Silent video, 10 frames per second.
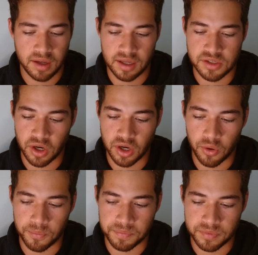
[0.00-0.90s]
And
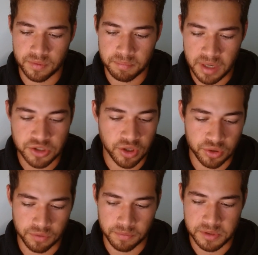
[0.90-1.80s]
so make sure that you
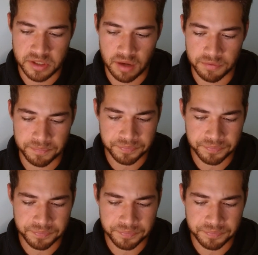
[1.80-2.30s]
learn from this stuff.